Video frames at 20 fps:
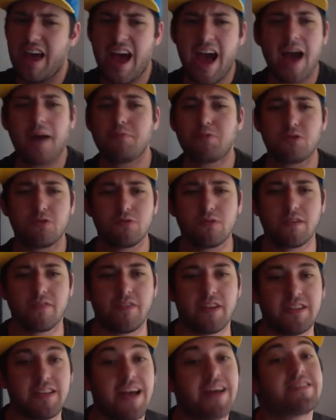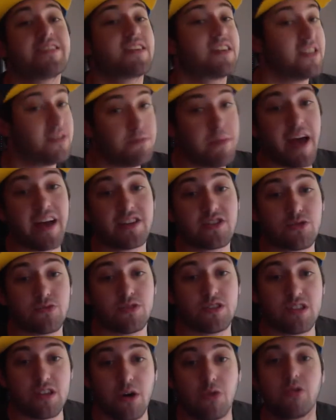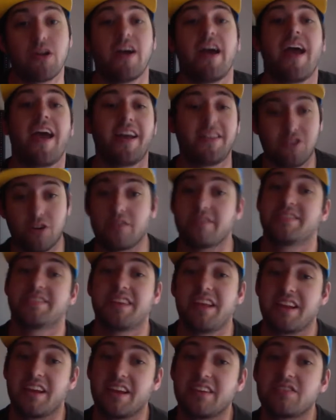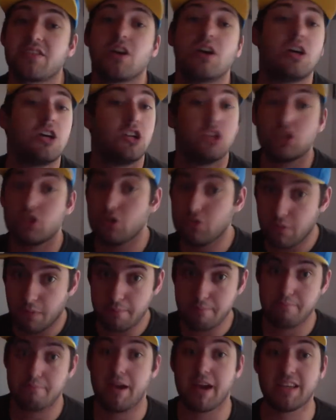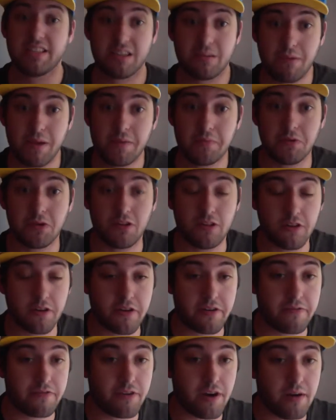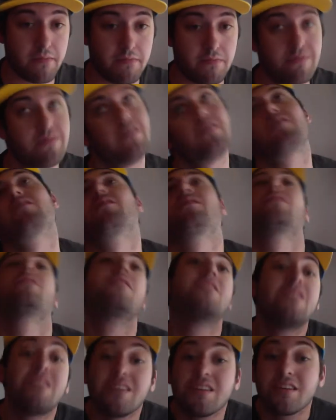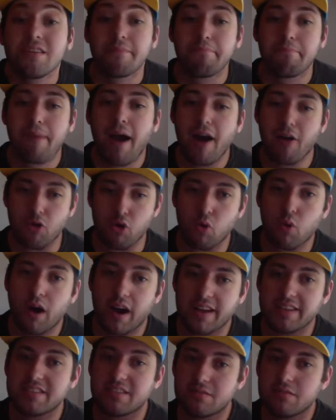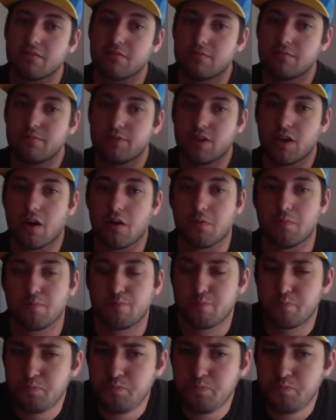Absolutely fantastic. His master was Yoda and Darth Sidious. Two amazing people to learn from, power-wise. So,